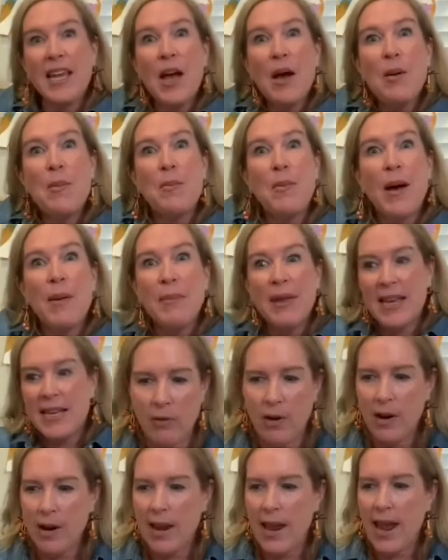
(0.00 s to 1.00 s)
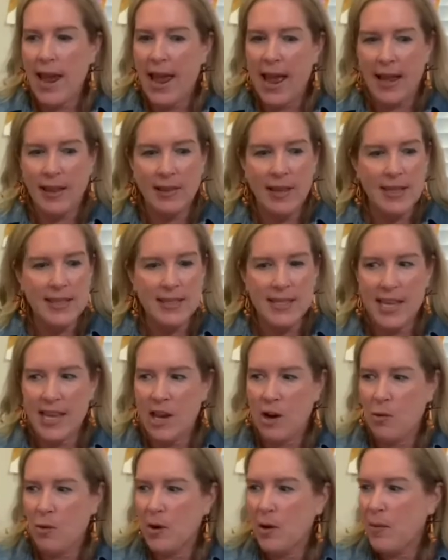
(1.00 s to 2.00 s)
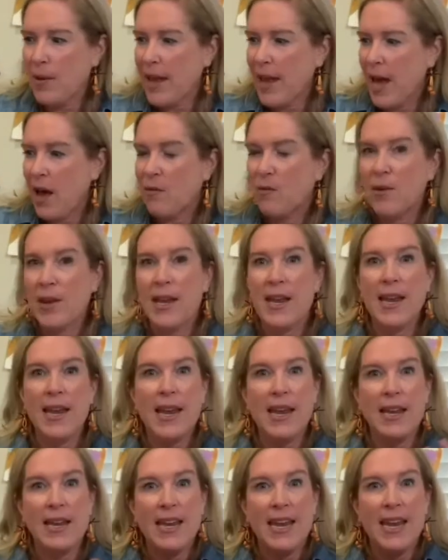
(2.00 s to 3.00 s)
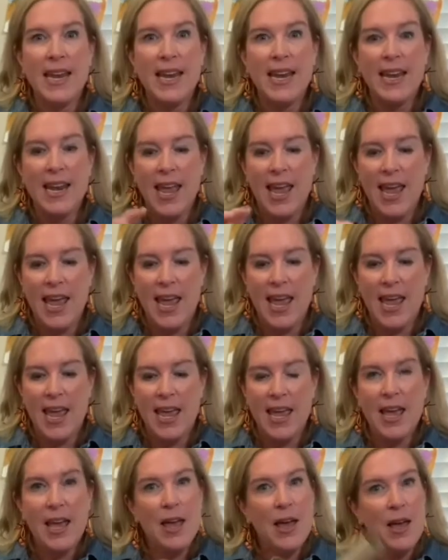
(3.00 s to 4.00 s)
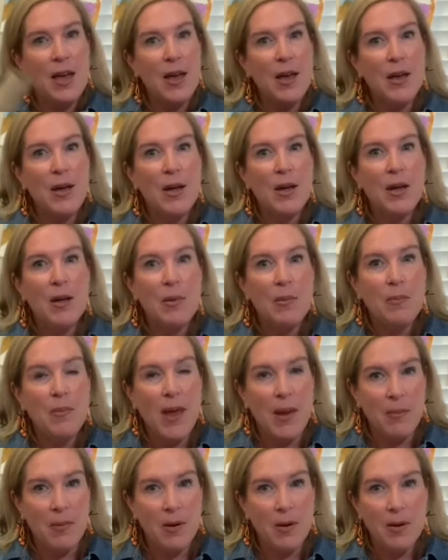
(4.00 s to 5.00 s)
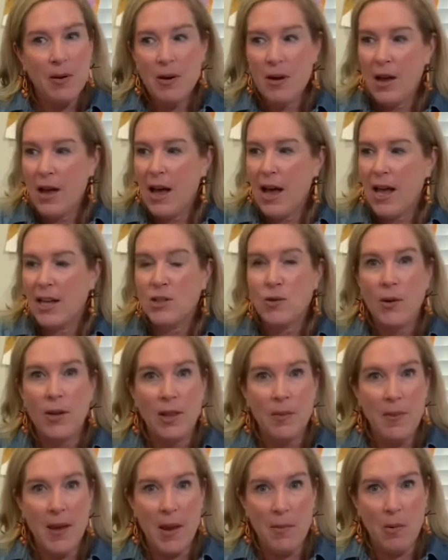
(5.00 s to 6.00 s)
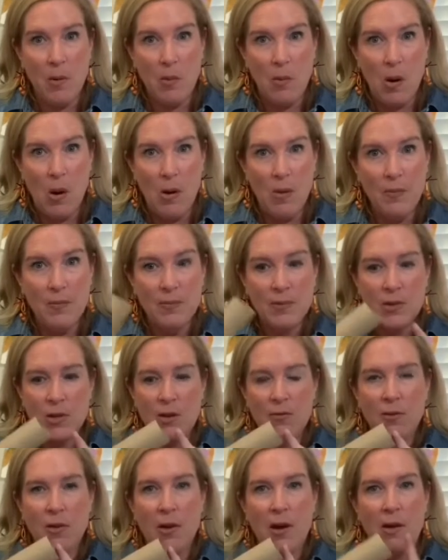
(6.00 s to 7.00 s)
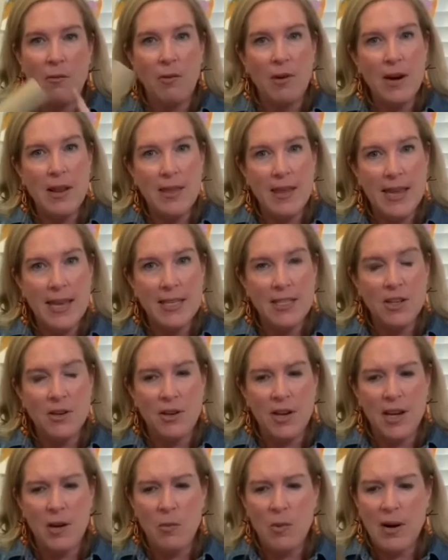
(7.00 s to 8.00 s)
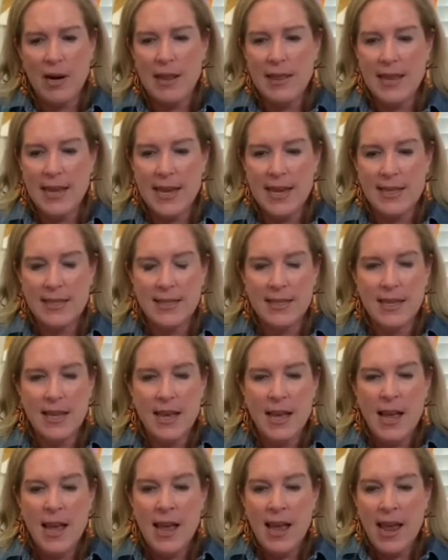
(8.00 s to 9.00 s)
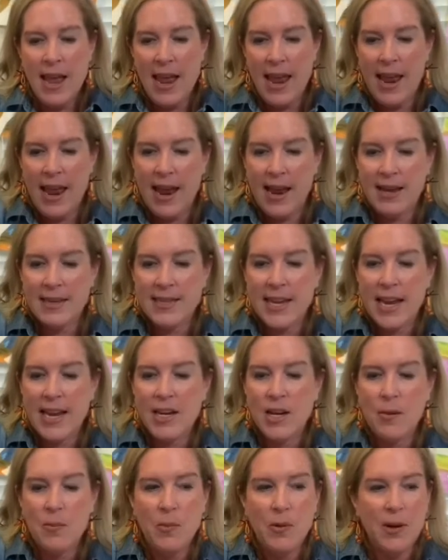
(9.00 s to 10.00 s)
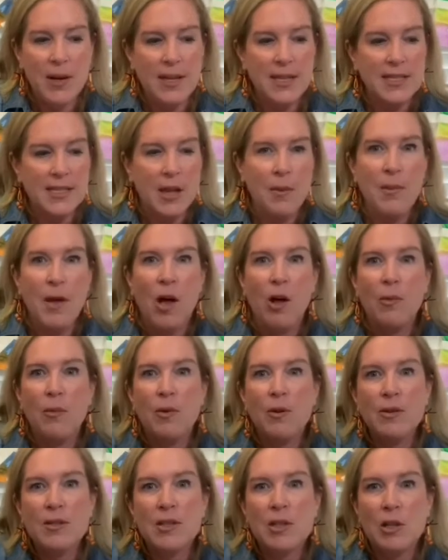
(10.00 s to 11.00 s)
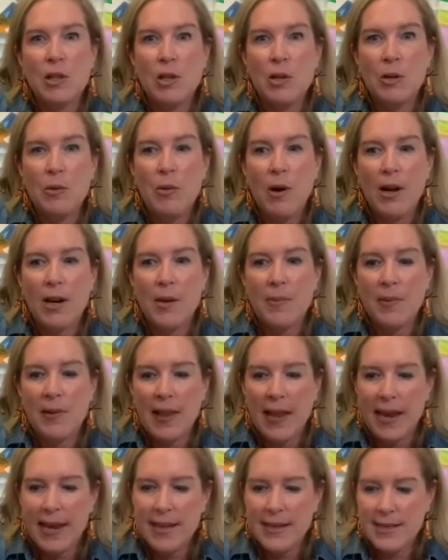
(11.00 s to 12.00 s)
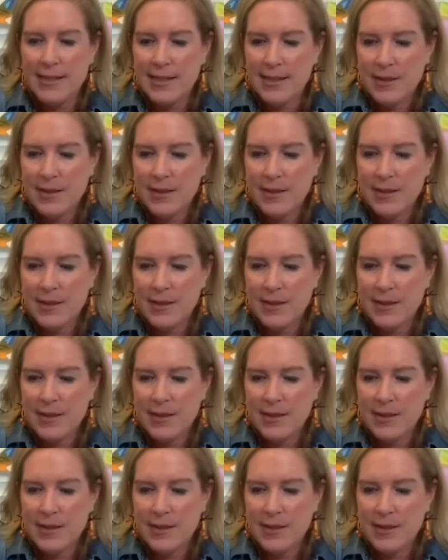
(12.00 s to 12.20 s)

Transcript: mummies. And let's see here, what do we have? We need a paper, uh, toilet paper roll. So if you have one of these, you need one of these. And I ended up putting some Elmer's glue on a plate